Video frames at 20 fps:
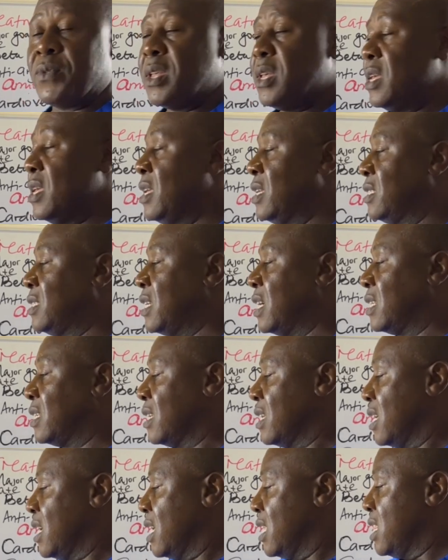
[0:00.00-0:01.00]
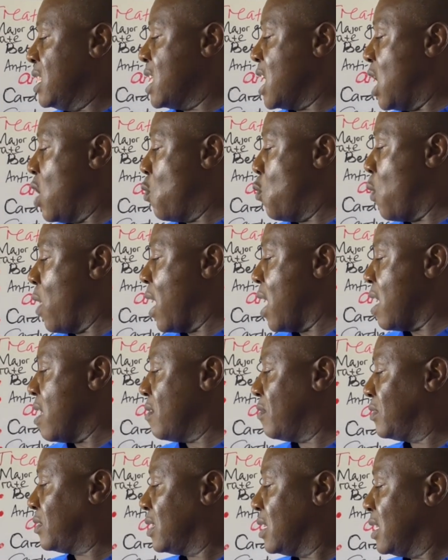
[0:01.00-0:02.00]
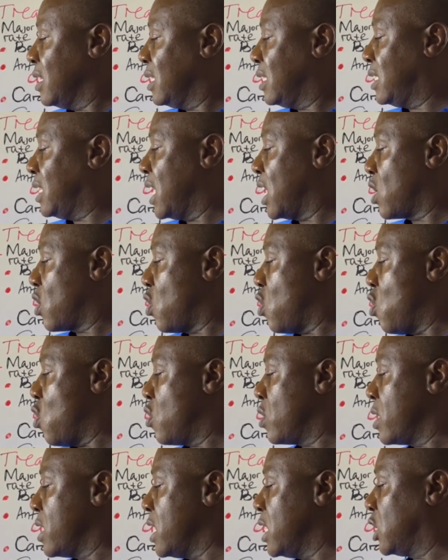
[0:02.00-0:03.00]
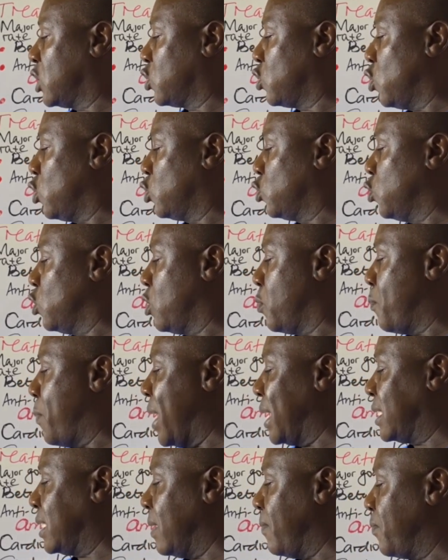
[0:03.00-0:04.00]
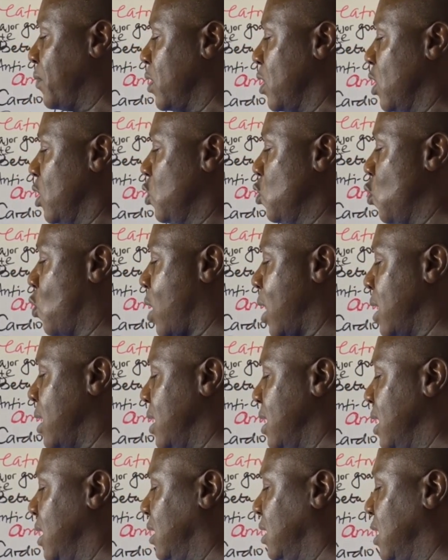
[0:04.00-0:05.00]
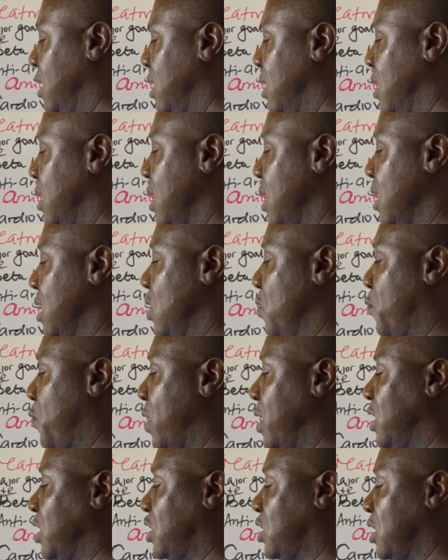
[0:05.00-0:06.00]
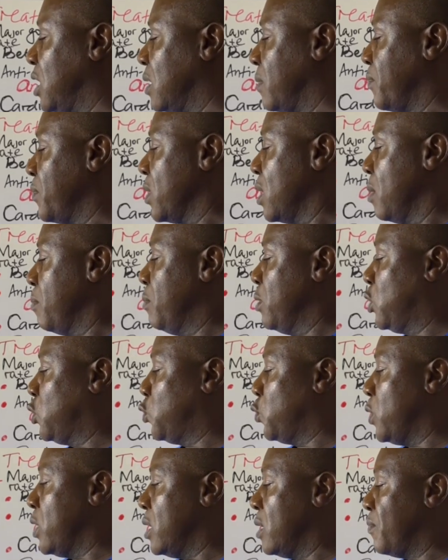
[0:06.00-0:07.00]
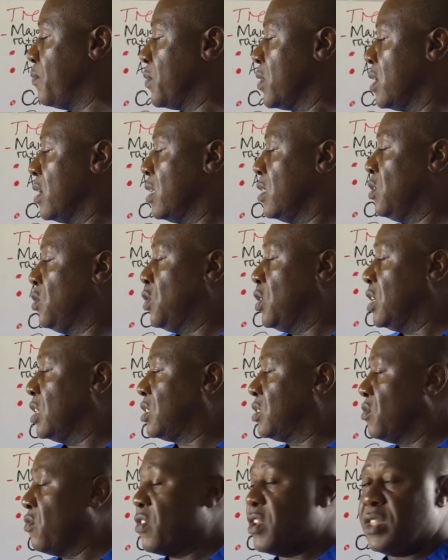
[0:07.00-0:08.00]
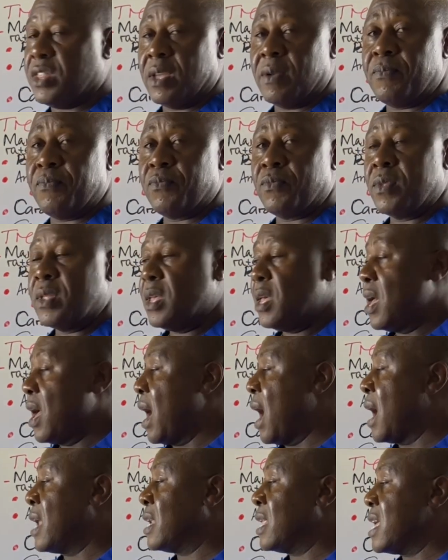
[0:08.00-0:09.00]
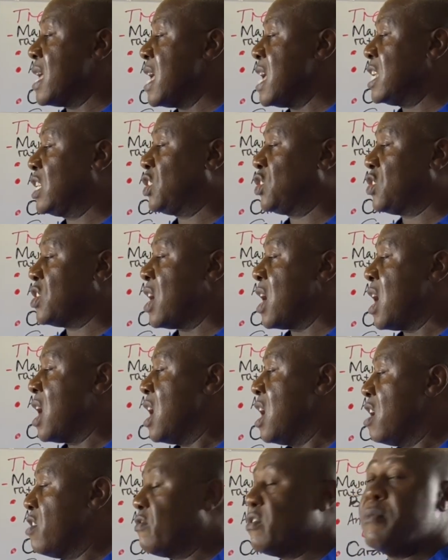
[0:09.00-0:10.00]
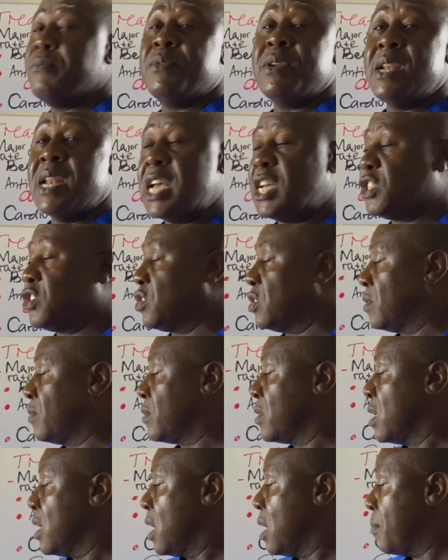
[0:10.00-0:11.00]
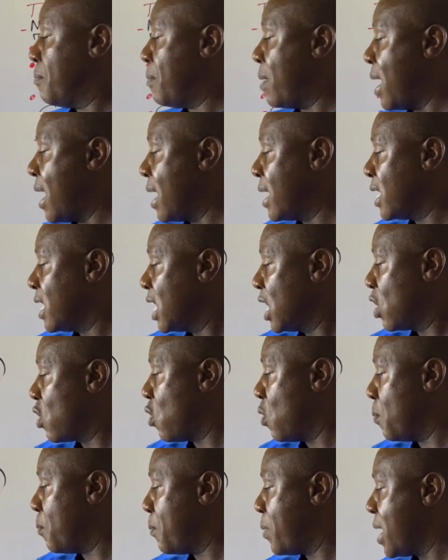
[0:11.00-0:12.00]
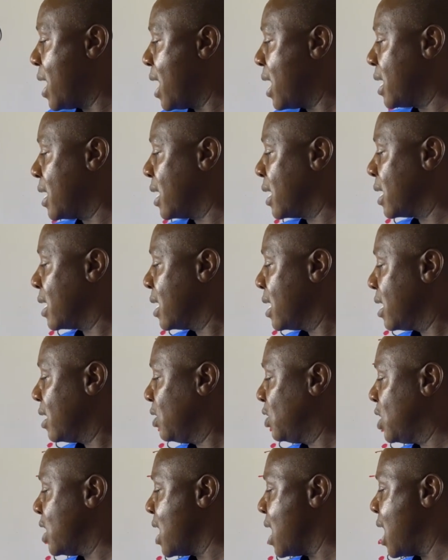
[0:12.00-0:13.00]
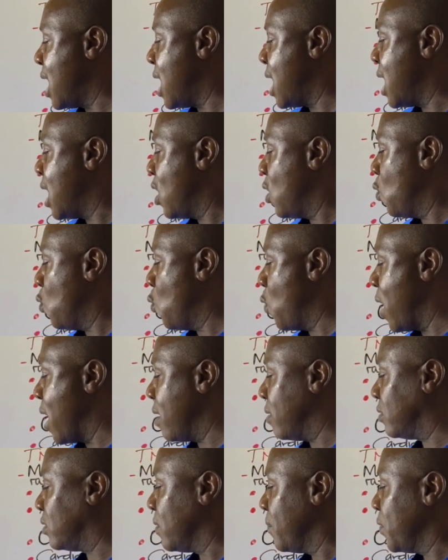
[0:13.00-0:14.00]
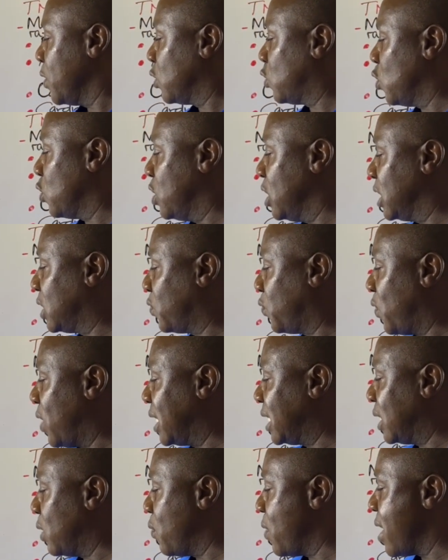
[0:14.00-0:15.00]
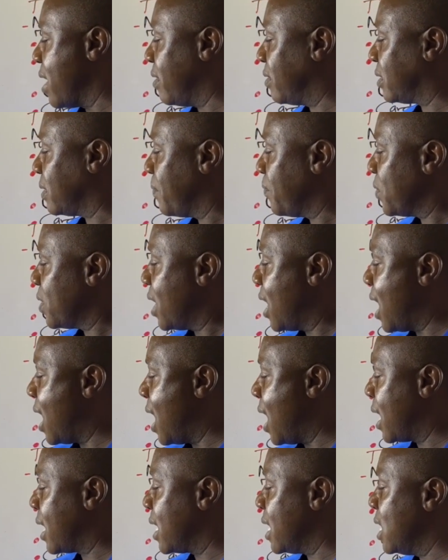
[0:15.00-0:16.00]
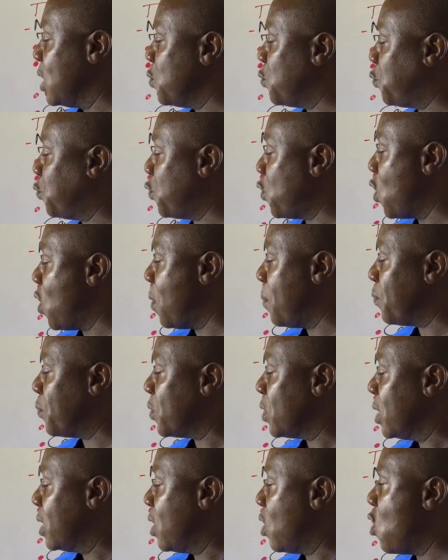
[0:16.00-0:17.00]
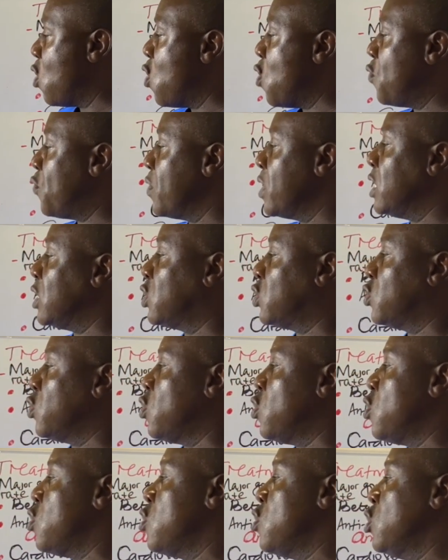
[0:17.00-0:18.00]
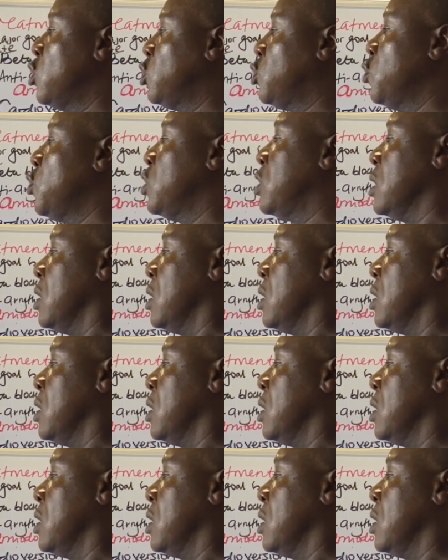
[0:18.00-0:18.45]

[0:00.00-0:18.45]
is that their waves take on a sawtooth pattern. You can easily differentiate between this rhythm and atrial fibrillation by comparing their waves. So these flutter waves are in form of a sawtooth